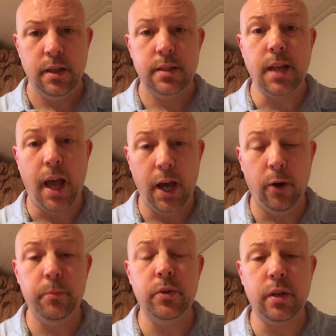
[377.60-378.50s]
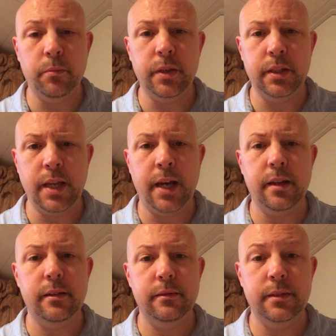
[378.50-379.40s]
to help you complete that
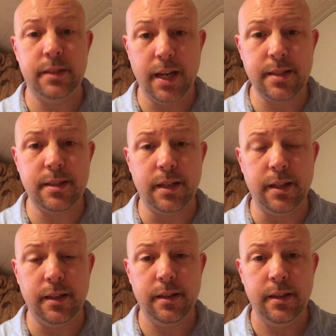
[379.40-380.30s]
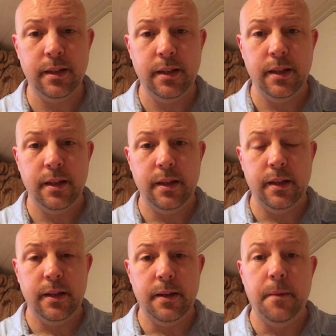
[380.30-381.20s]
destiny.
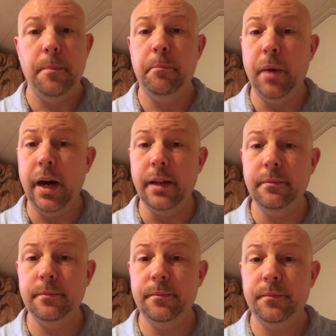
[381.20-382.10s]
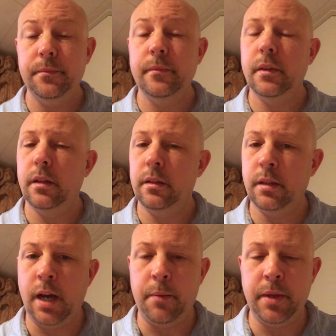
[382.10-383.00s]
But
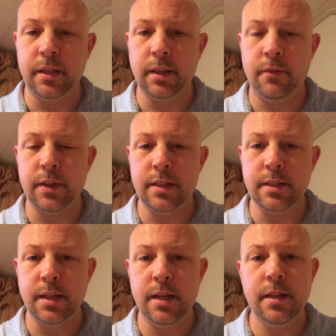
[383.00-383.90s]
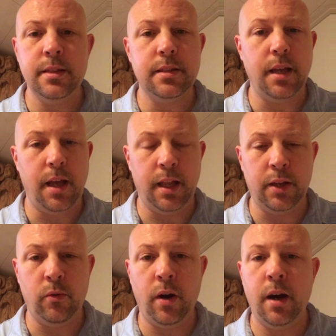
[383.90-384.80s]
God, being loving as he is,
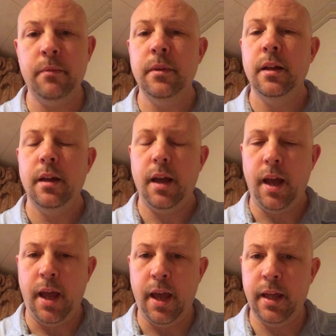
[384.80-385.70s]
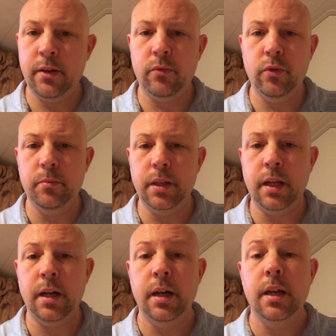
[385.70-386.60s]
elegua and
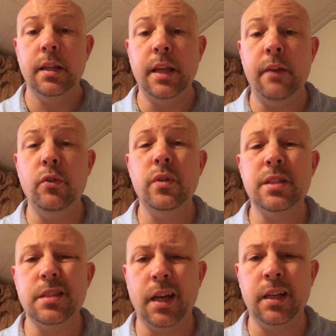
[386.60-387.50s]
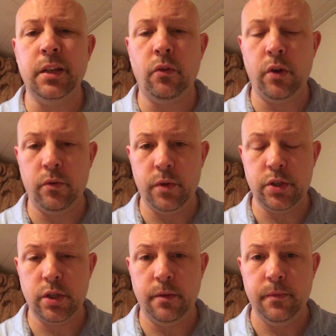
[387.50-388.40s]
orumila gave you a secondary
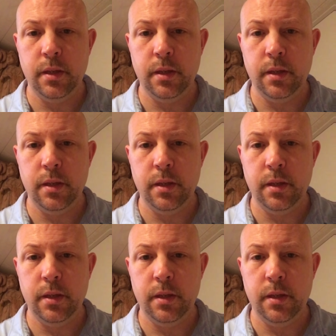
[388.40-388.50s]
orisha.